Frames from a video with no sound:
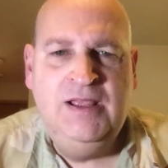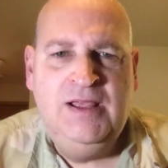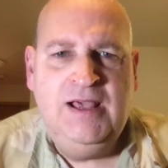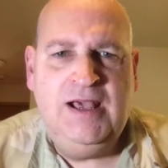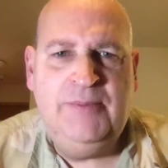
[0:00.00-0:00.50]

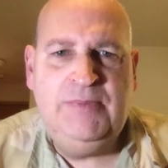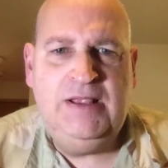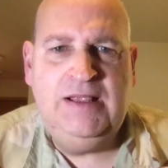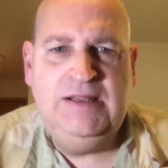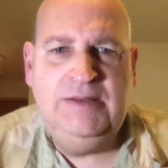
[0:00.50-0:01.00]
A
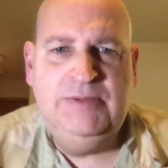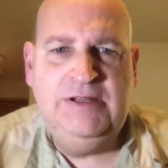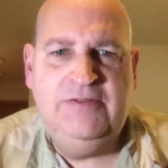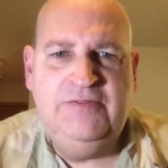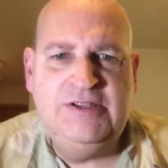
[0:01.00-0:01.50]
little
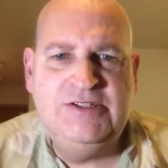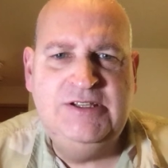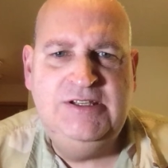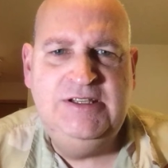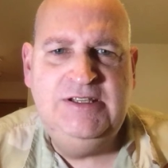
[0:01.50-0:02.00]
bit of
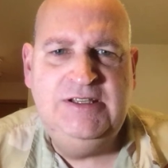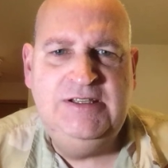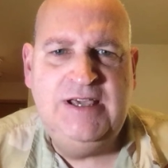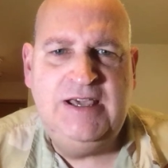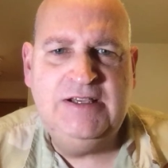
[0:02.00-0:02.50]

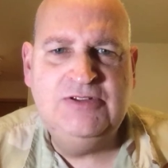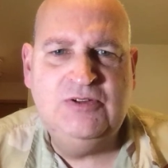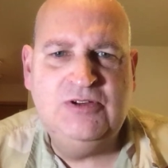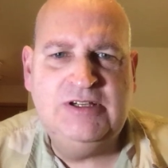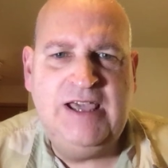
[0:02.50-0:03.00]
CDEX
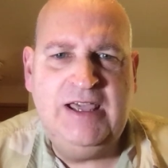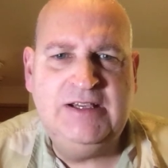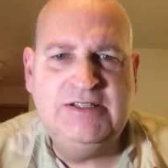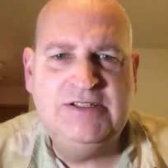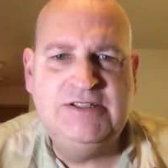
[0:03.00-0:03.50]
or
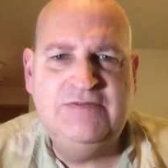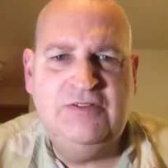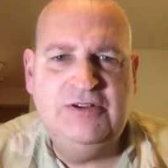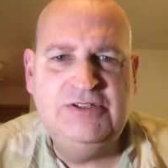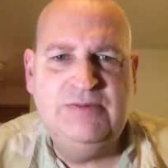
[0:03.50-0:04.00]
KEX
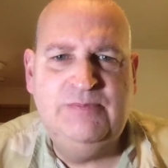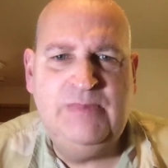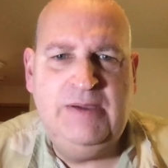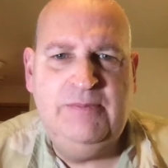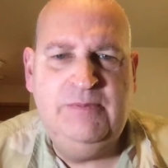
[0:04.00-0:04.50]
for
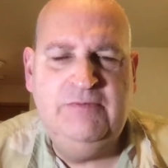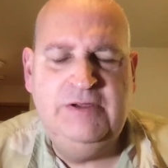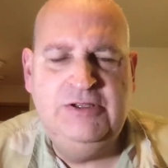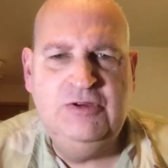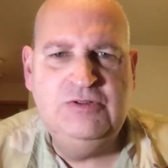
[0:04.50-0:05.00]
some
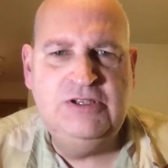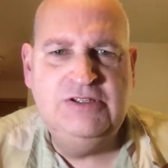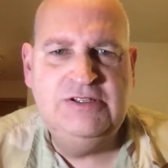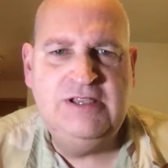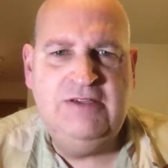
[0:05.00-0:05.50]
videos and
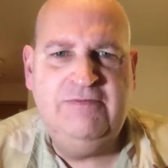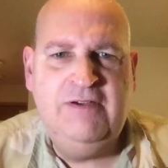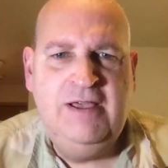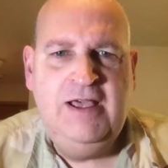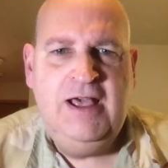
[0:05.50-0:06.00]

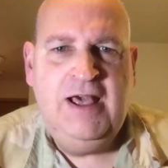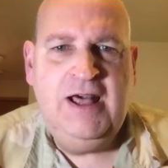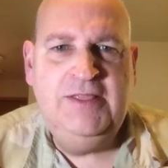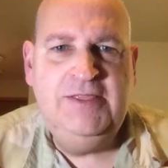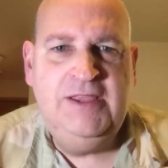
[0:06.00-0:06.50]
stuff,
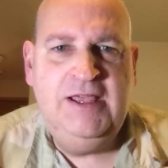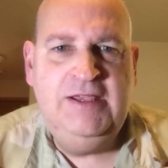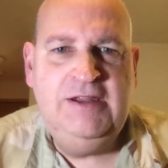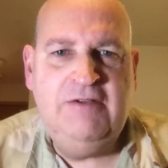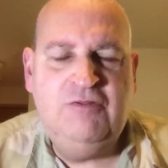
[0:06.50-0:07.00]
and
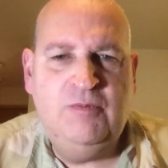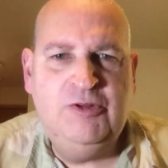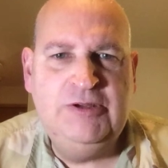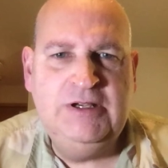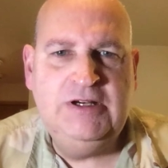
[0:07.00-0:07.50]
then from
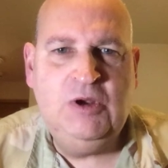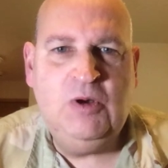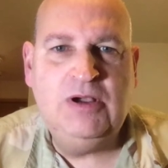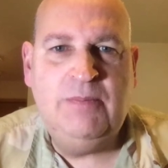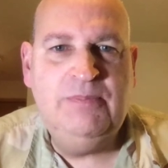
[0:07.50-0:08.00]
3
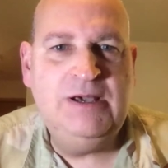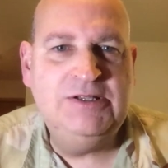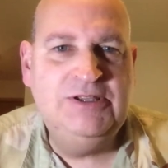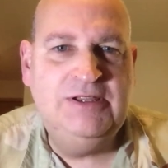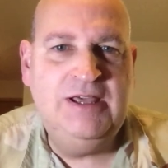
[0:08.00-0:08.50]
o'clock
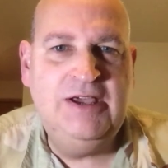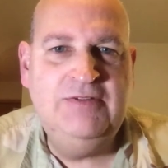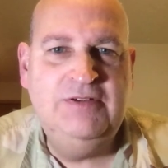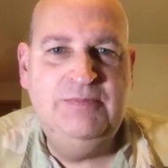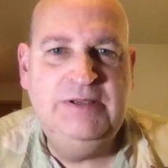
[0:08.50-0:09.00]
back to the
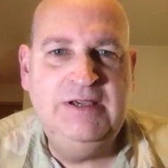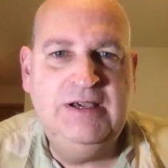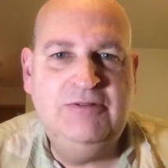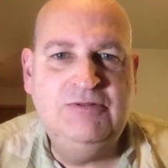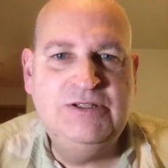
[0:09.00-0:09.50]
Hereford Beer
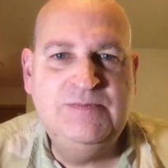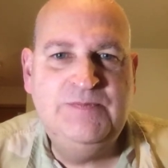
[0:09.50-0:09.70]
House.